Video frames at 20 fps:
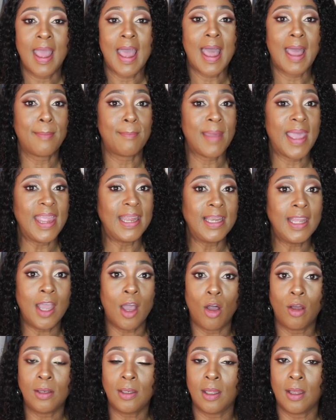I mainly
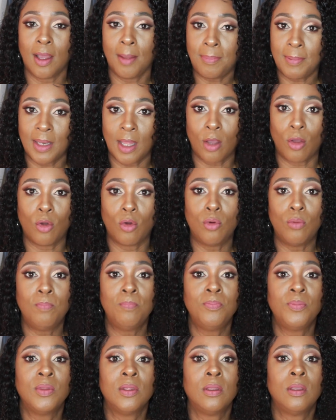
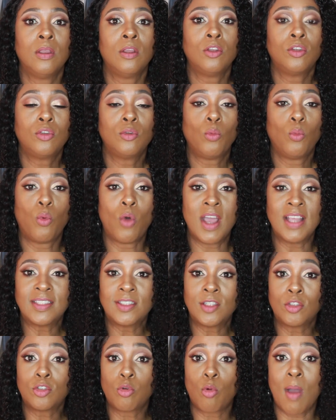upload
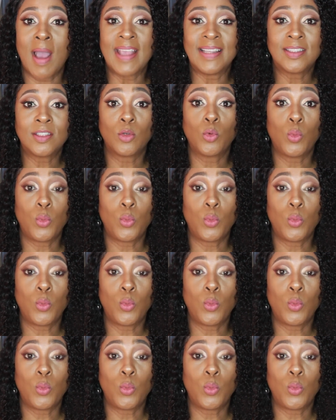once or twice a